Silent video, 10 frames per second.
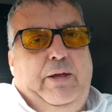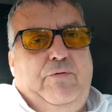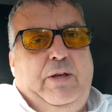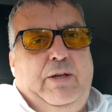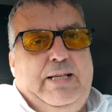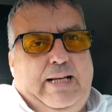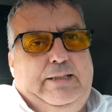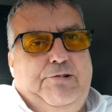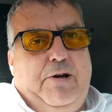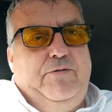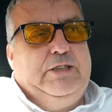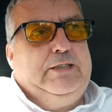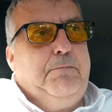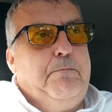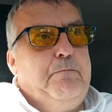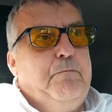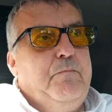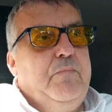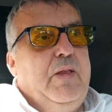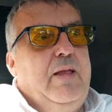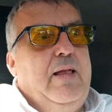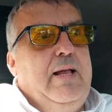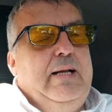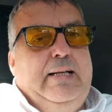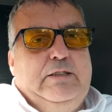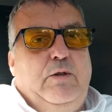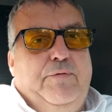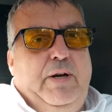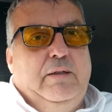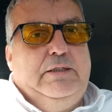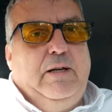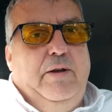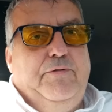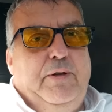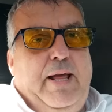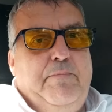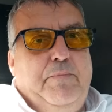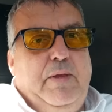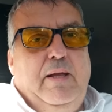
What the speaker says: EV taxi drivers. There's nothing on site for them.